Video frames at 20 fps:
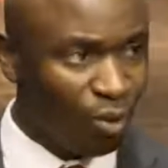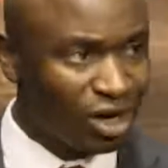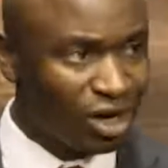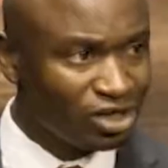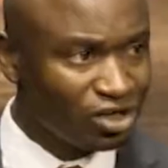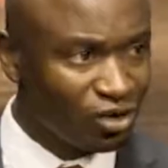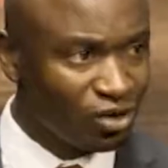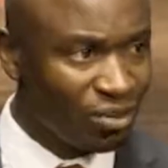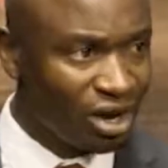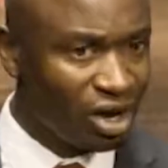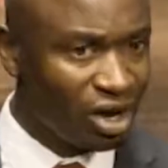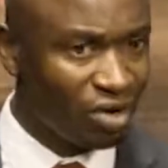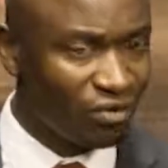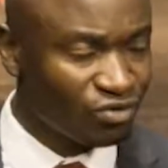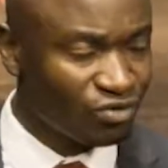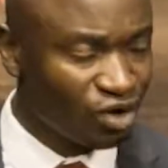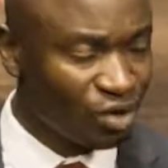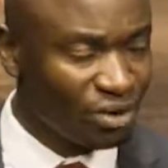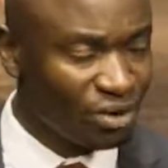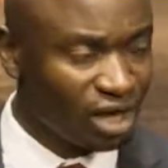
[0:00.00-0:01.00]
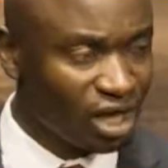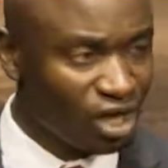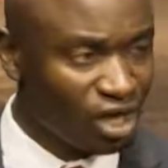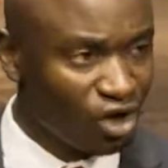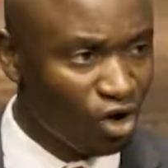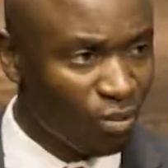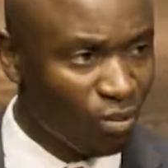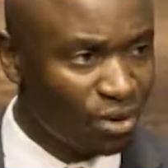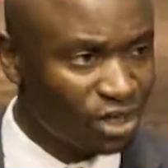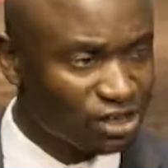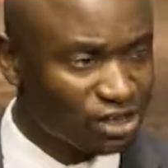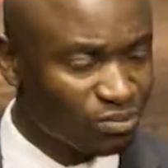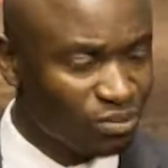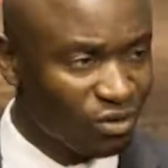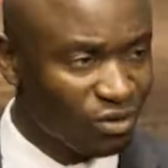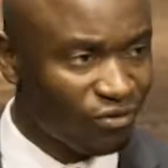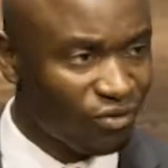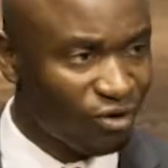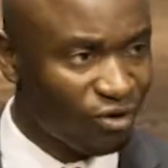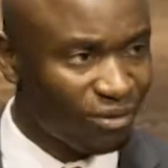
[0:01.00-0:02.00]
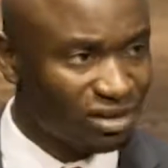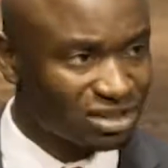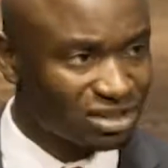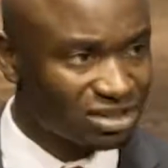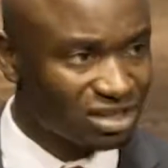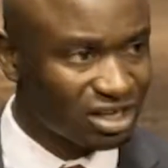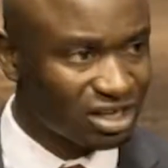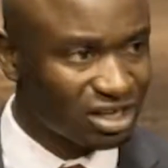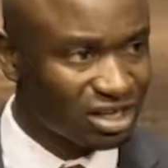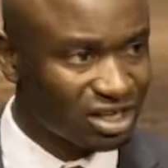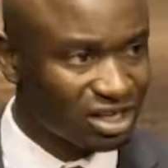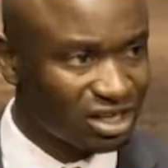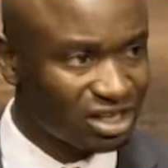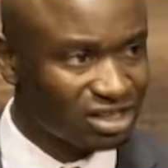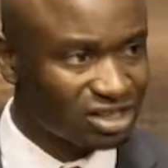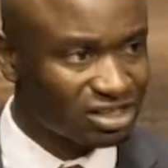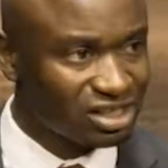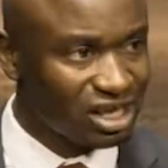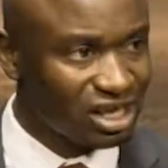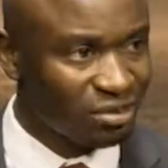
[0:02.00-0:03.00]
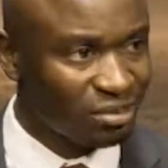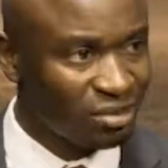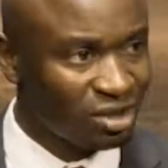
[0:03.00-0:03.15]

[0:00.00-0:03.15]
What do you make of Dominic Yobe's performance in this game?